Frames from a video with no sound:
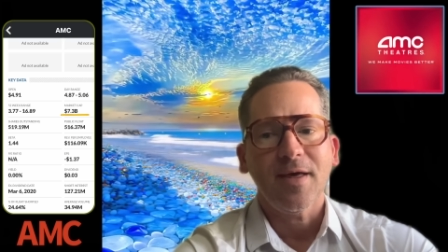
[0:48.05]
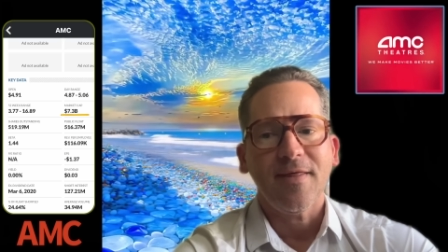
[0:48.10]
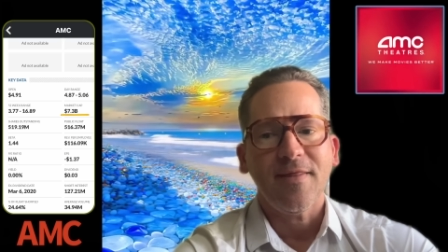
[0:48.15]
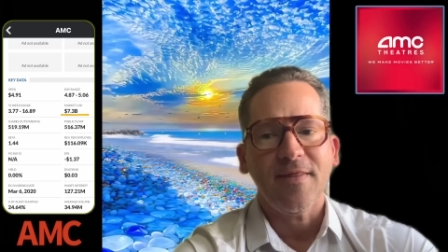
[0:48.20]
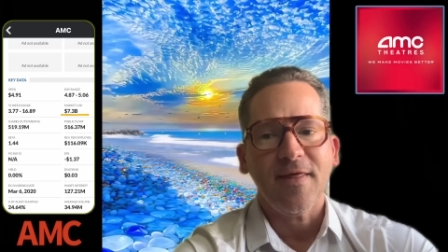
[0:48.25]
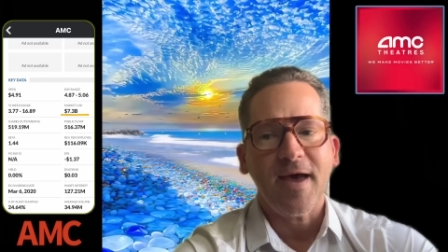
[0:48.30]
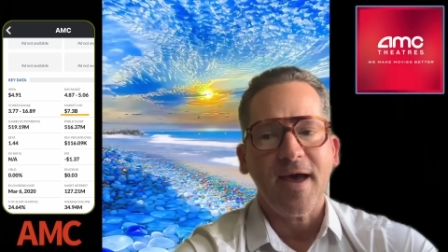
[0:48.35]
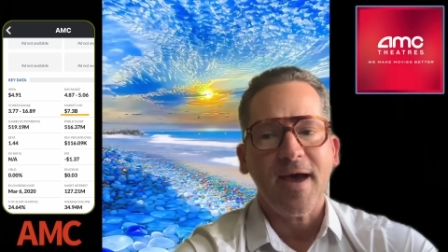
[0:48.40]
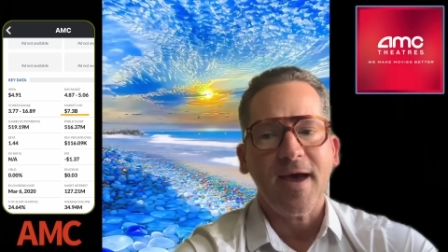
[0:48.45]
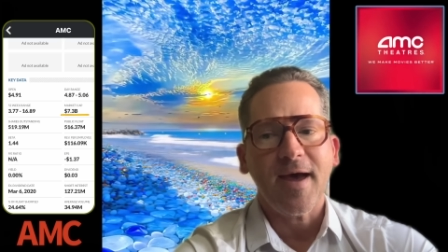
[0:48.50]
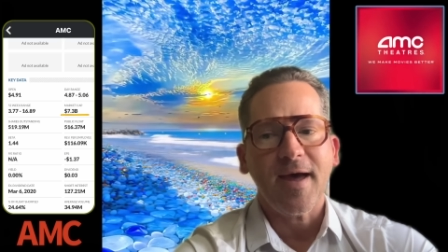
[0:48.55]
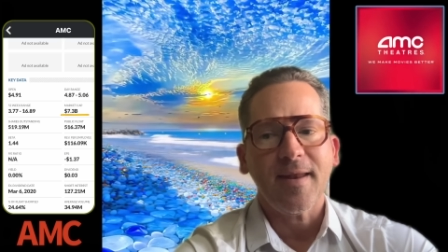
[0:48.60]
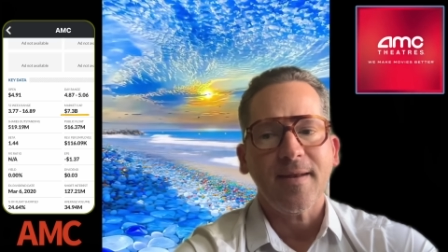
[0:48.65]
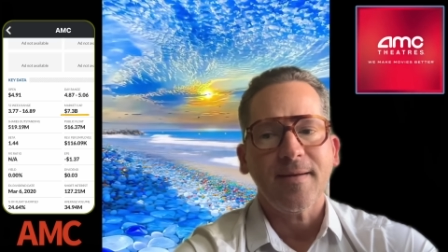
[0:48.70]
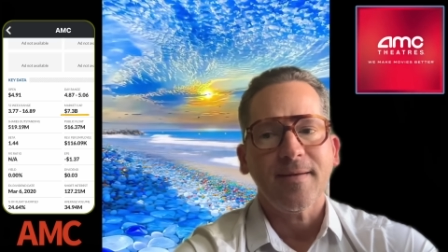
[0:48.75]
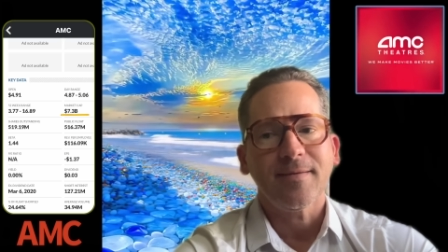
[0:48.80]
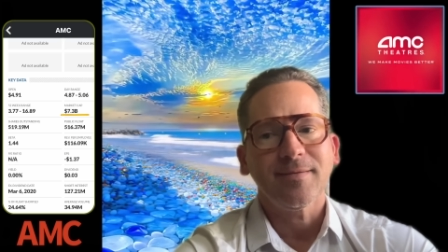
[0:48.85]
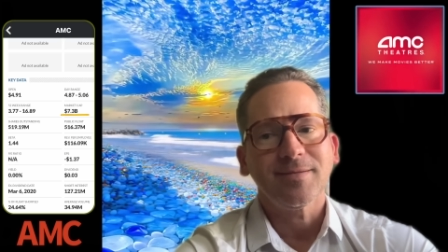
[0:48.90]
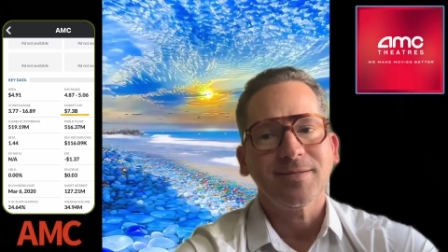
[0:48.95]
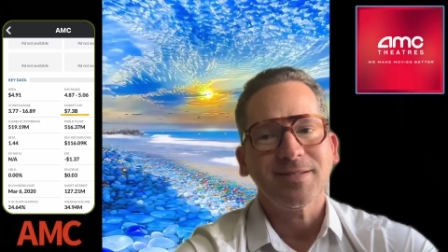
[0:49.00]

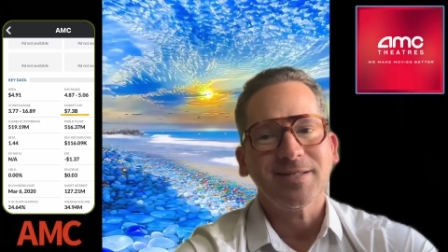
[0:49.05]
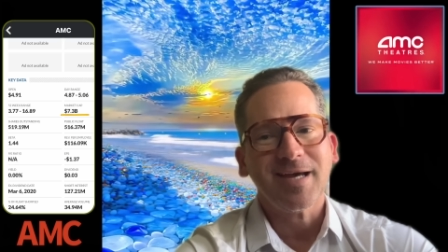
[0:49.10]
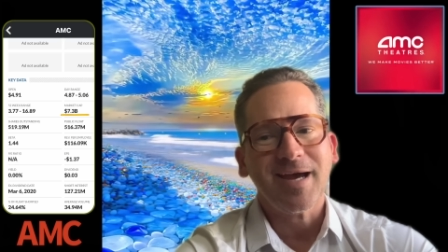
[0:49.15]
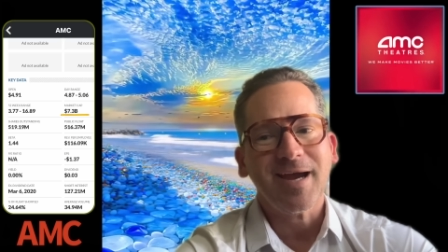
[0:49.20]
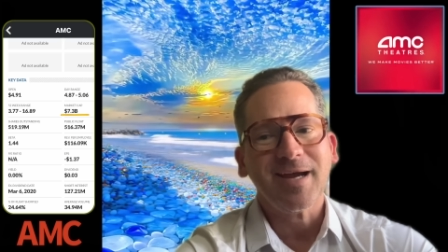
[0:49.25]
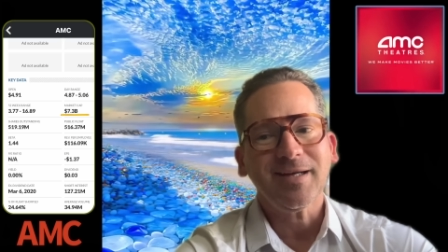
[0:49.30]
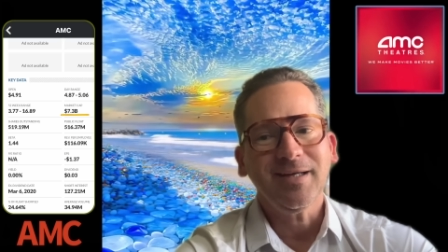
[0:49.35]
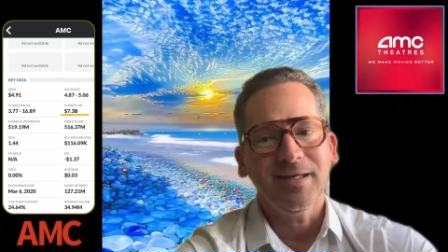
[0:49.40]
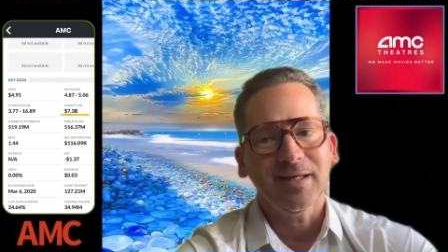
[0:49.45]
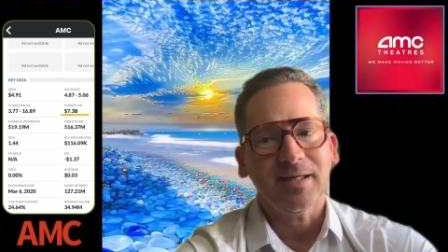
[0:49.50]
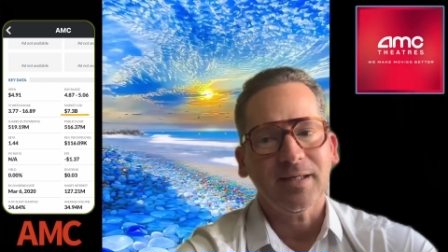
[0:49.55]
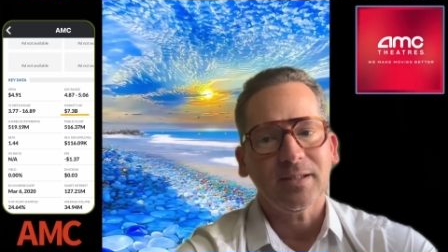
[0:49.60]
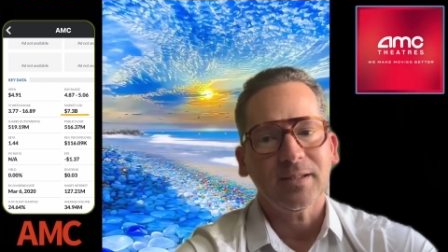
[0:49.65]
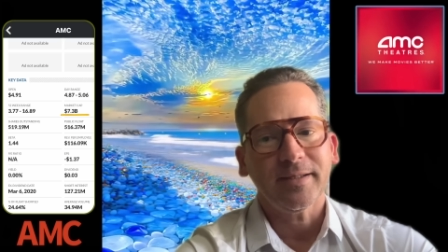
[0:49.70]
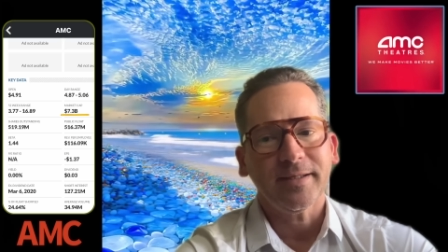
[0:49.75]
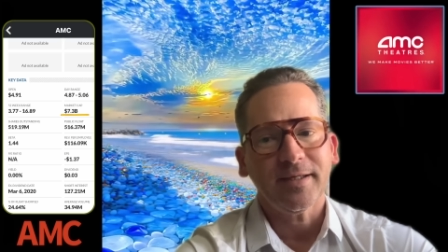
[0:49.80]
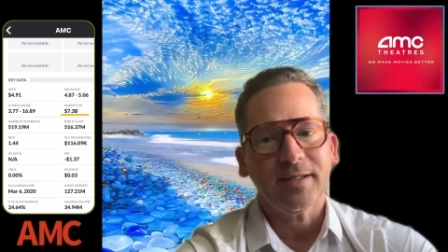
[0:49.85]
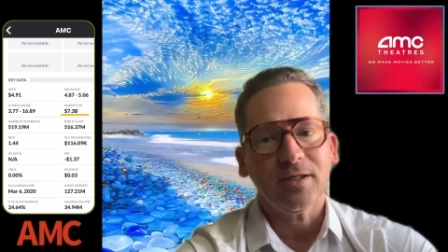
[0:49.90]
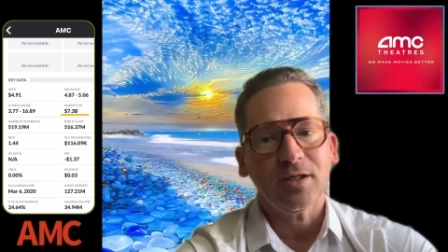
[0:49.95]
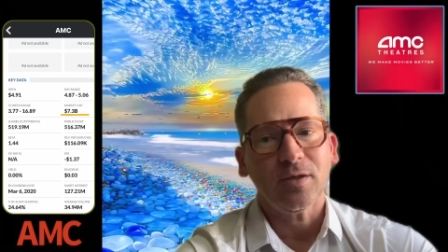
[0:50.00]
that
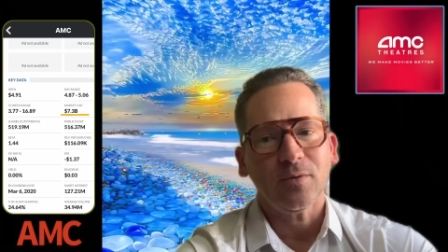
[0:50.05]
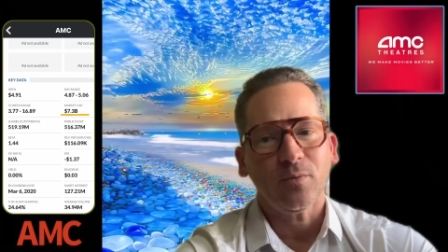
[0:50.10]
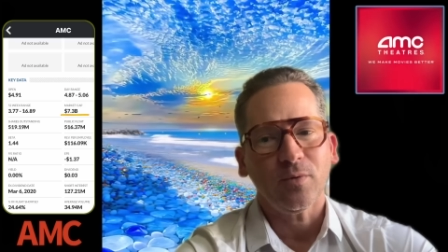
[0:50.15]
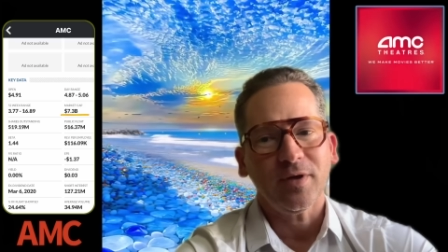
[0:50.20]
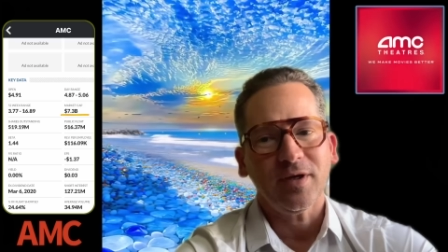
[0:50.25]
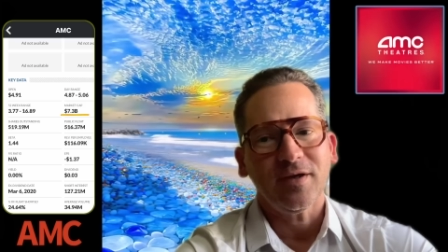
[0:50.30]
technically,